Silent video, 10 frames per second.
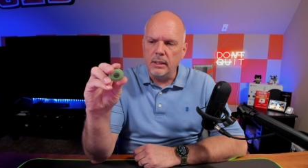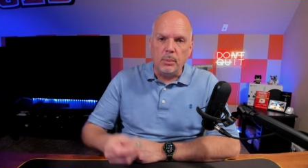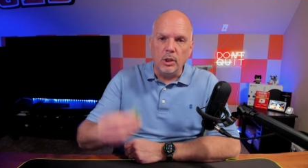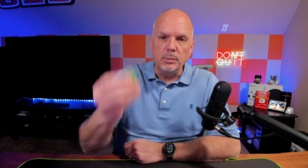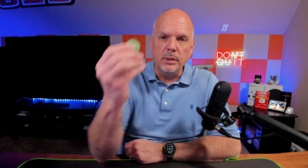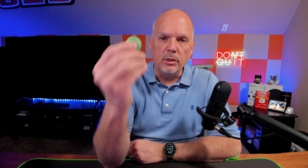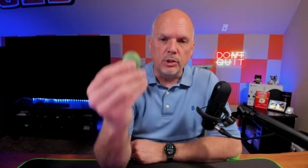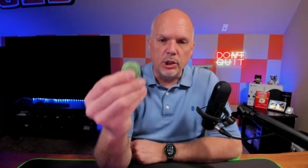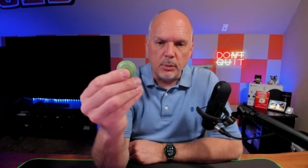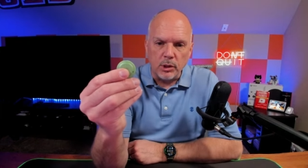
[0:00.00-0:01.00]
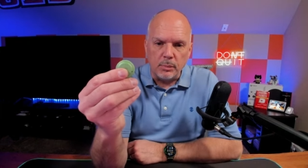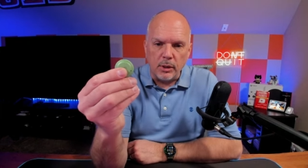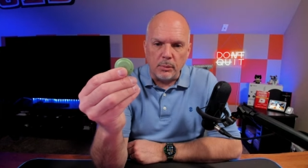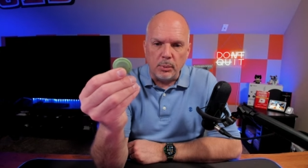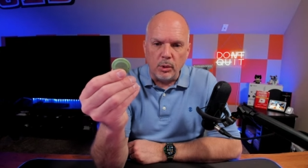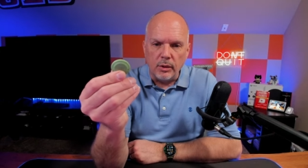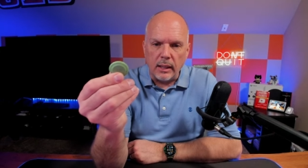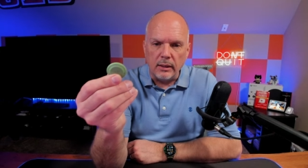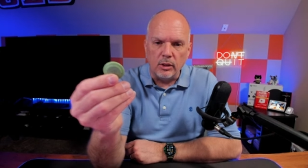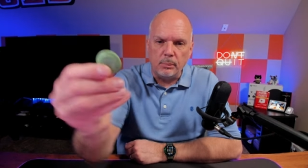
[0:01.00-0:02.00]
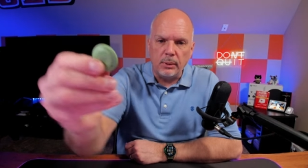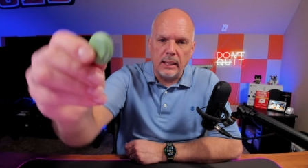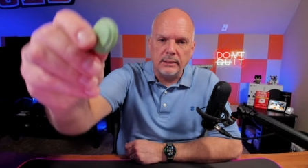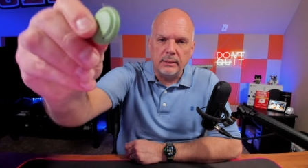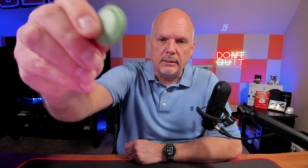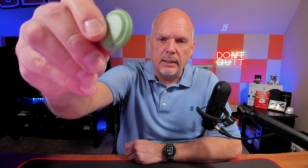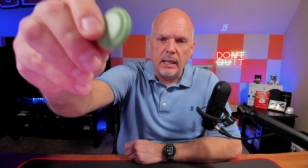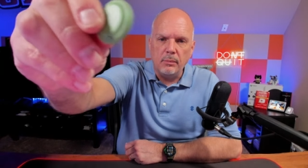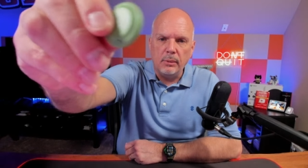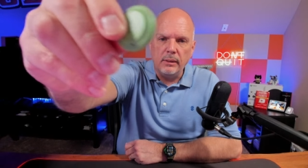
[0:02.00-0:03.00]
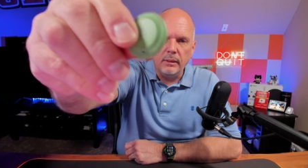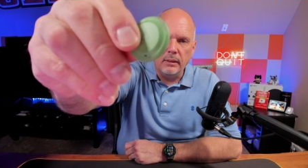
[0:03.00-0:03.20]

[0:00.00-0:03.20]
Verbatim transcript: Supposedly, you're just supposed to be able to pull that little plastic tab right